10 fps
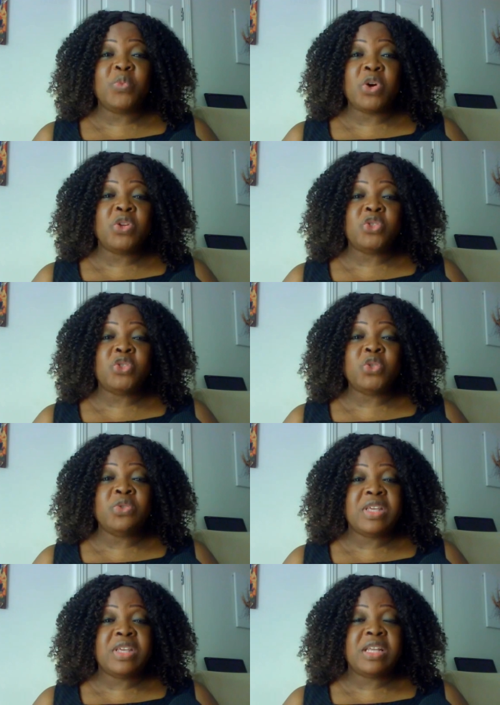one or
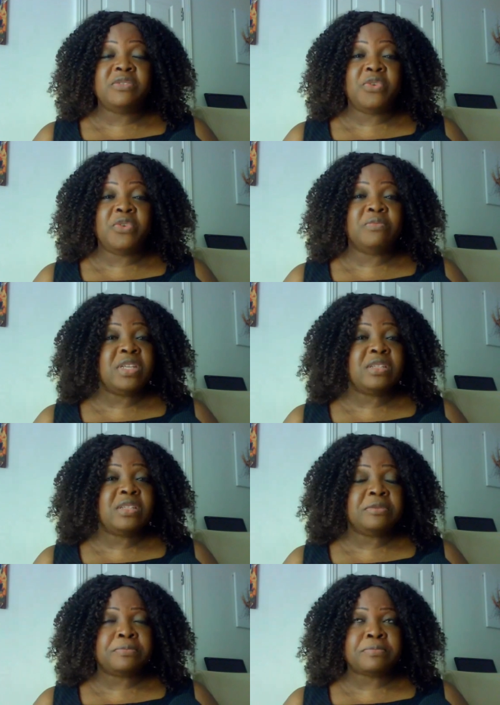two things from
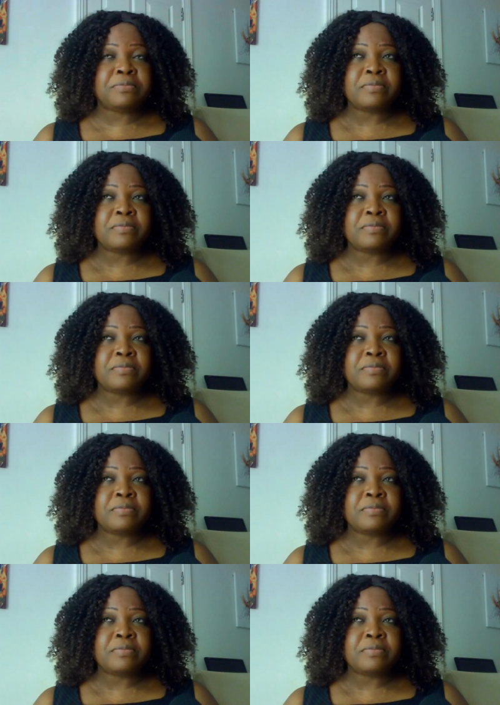this